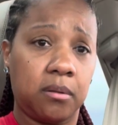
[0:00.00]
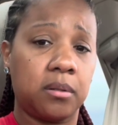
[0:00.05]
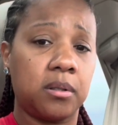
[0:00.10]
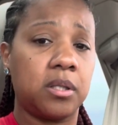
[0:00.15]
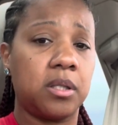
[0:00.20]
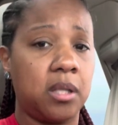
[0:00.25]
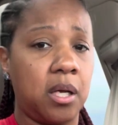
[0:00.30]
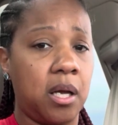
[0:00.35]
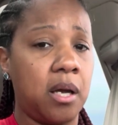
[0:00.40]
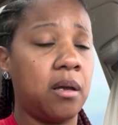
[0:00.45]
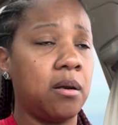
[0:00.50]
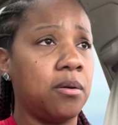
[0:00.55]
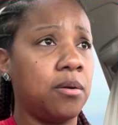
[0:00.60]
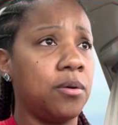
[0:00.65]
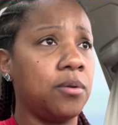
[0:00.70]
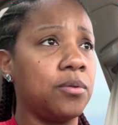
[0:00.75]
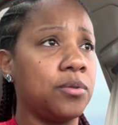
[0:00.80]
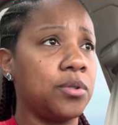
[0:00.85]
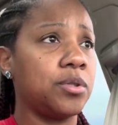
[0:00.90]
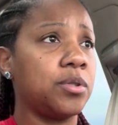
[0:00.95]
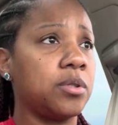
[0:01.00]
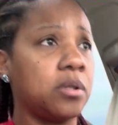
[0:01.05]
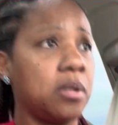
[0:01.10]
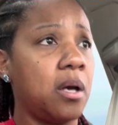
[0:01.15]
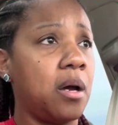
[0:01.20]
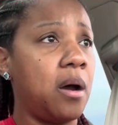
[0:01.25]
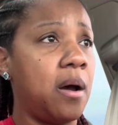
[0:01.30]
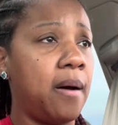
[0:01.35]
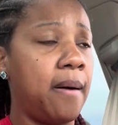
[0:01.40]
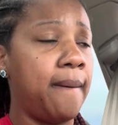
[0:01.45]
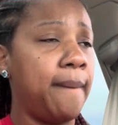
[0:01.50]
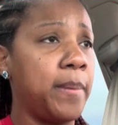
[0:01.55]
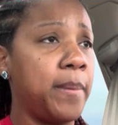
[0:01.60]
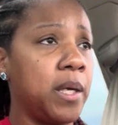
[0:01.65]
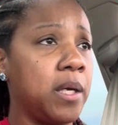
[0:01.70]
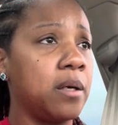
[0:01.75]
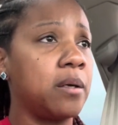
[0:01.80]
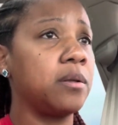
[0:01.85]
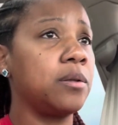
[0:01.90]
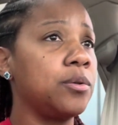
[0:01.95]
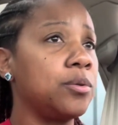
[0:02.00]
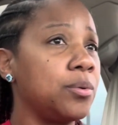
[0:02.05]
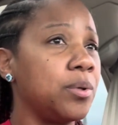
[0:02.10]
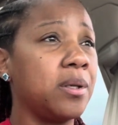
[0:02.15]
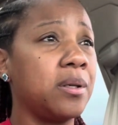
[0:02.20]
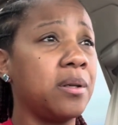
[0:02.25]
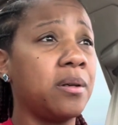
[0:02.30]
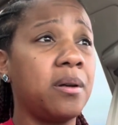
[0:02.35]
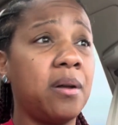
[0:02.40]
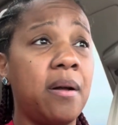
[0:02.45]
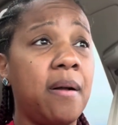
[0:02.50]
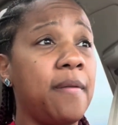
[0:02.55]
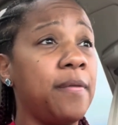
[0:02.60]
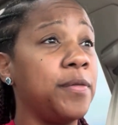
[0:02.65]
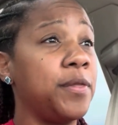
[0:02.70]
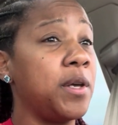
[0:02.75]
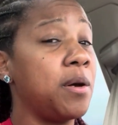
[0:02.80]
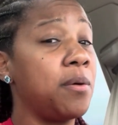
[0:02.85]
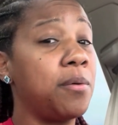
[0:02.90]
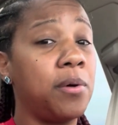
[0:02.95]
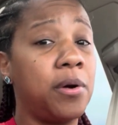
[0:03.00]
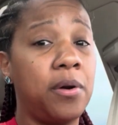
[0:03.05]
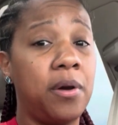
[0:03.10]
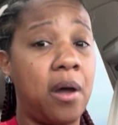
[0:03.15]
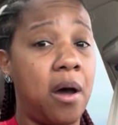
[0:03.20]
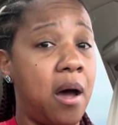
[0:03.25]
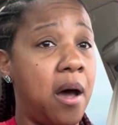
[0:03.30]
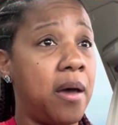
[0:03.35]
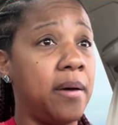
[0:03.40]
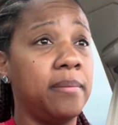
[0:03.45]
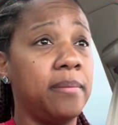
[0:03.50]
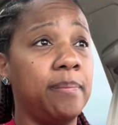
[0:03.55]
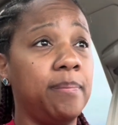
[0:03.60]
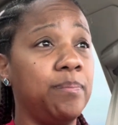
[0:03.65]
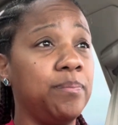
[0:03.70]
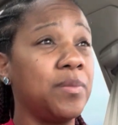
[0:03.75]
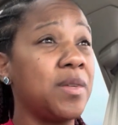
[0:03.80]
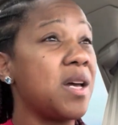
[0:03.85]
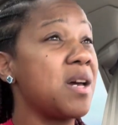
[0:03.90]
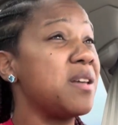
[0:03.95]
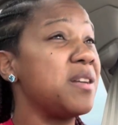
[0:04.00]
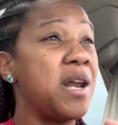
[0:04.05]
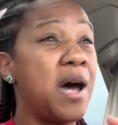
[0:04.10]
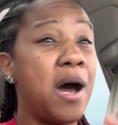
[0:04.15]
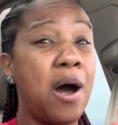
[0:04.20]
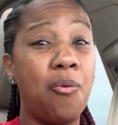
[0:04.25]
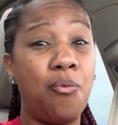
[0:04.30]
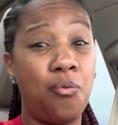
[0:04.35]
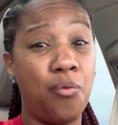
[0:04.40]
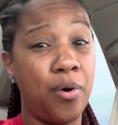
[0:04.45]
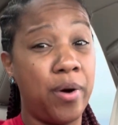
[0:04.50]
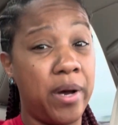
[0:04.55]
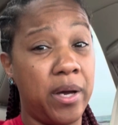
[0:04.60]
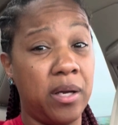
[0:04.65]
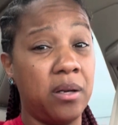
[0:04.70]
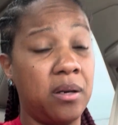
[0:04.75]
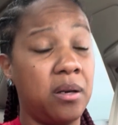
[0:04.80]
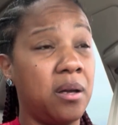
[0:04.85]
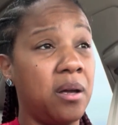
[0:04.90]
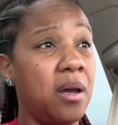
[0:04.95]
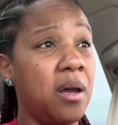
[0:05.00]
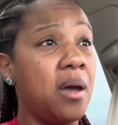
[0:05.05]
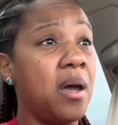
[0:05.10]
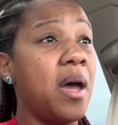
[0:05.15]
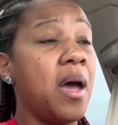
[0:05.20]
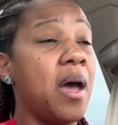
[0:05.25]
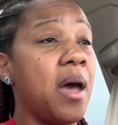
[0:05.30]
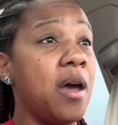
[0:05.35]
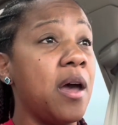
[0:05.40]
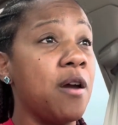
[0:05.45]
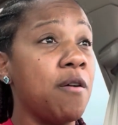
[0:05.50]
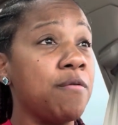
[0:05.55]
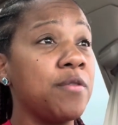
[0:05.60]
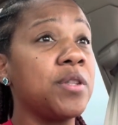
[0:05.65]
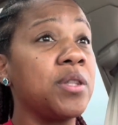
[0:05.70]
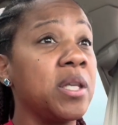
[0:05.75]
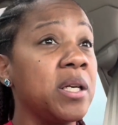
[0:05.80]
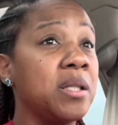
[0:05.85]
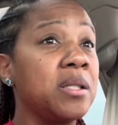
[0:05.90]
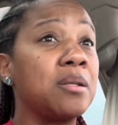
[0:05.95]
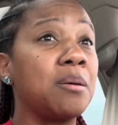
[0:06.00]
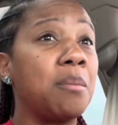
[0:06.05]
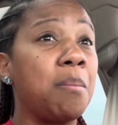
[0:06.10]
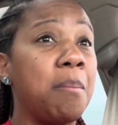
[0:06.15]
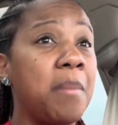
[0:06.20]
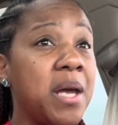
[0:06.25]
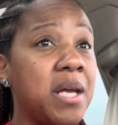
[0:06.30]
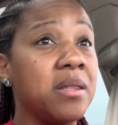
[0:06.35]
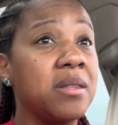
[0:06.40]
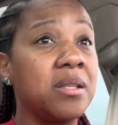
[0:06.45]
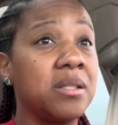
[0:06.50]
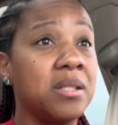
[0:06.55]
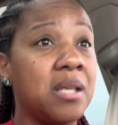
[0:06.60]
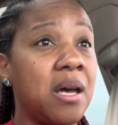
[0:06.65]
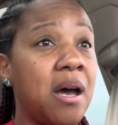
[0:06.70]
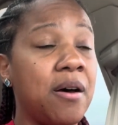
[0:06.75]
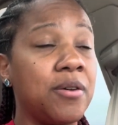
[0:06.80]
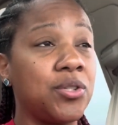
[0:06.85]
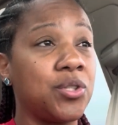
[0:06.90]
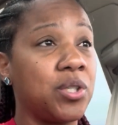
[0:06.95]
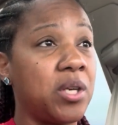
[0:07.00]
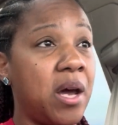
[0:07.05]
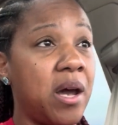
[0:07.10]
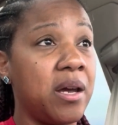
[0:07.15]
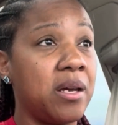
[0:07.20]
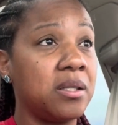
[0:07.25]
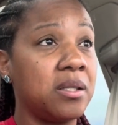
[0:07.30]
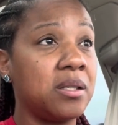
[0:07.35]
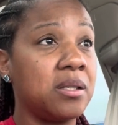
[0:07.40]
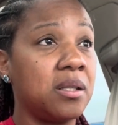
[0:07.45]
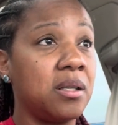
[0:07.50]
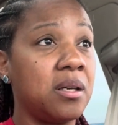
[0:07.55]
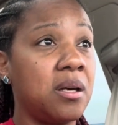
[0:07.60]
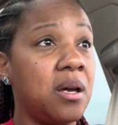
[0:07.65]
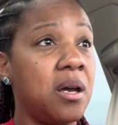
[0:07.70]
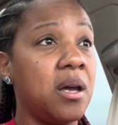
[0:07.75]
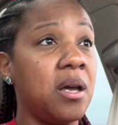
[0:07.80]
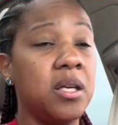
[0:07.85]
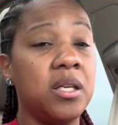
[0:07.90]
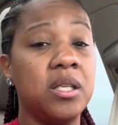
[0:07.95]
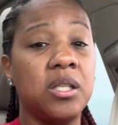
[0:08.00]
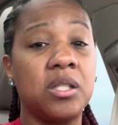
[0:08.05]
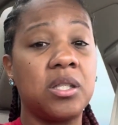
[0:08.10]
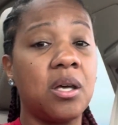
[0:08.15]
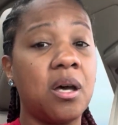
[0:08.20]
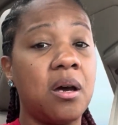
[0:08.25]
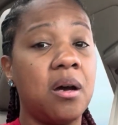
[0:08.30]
standards included. There were not one. Everything to make this house nice is